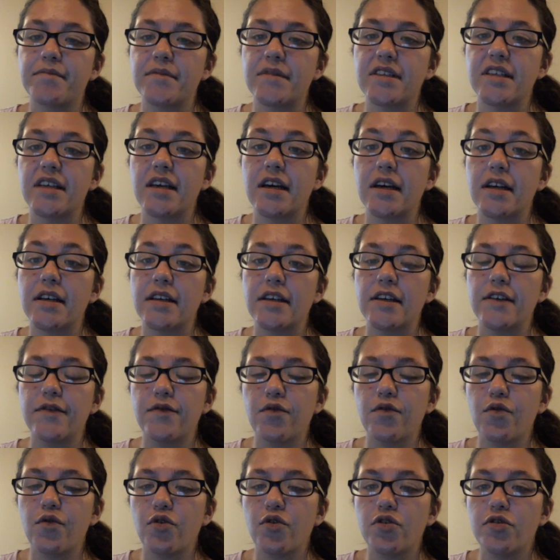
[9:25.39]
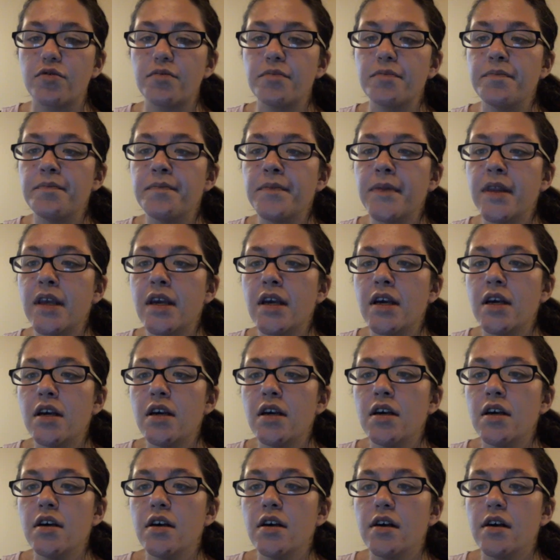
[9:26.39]
D.I.D forum
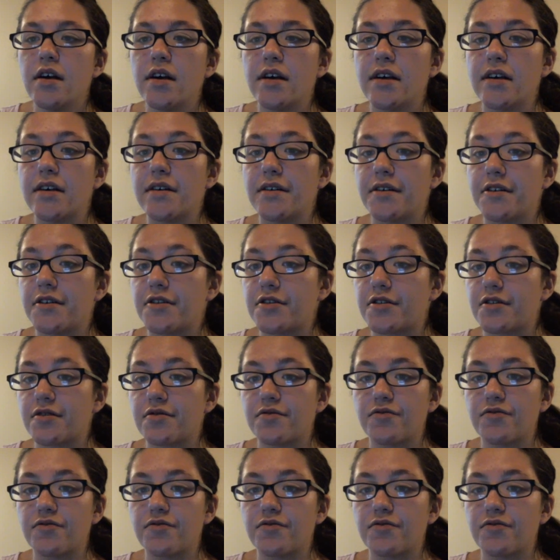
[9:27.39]
are